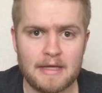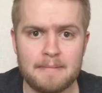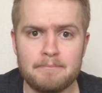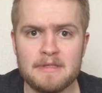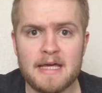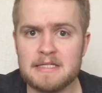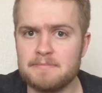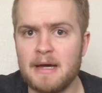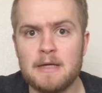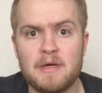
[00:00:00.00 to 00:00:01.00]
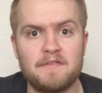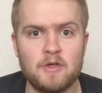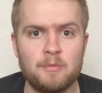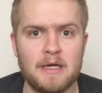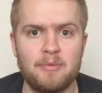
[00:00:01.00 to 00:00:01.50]
And yes, maybe a
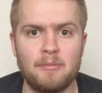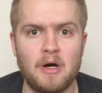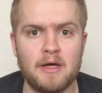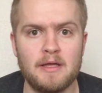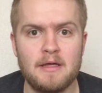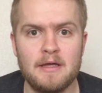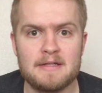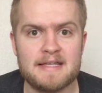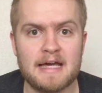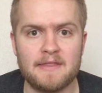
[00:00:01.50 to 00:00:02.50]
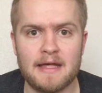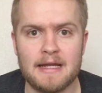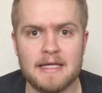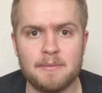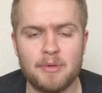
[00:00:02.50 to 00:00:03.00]
few people might take that
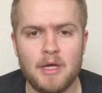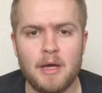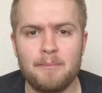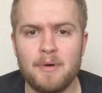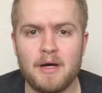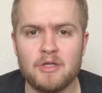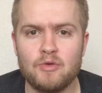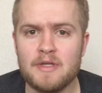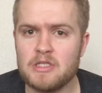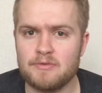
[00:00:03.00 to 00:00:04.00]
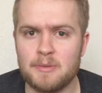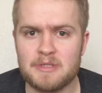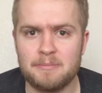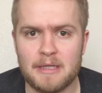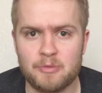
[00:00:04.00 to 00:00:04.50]
leap, but you're
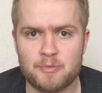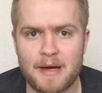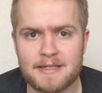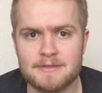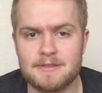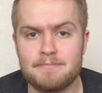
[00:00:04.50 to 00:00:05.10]
interrupting people's patterns.